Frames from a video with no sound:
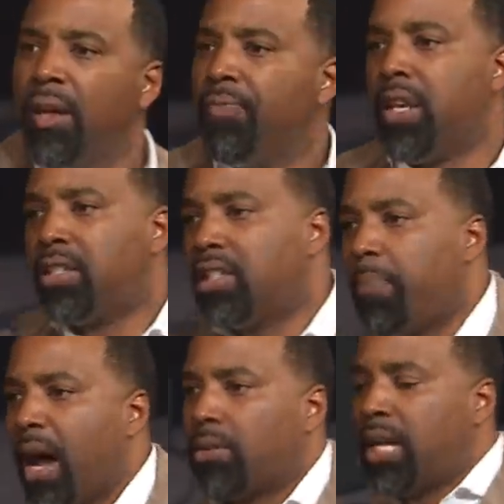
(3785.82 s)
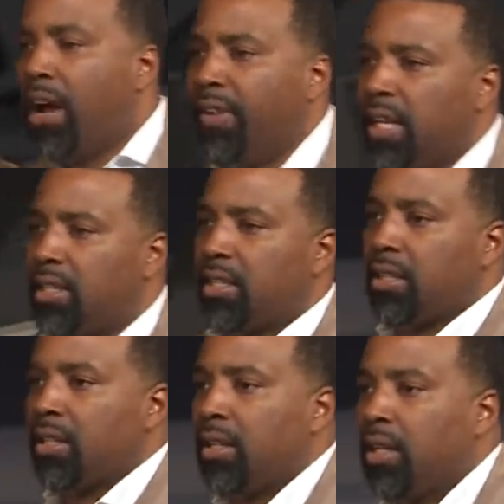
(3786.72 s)
This is about covenant.
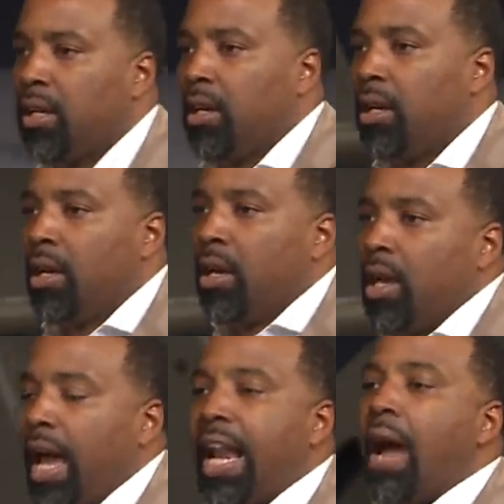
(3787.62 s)
And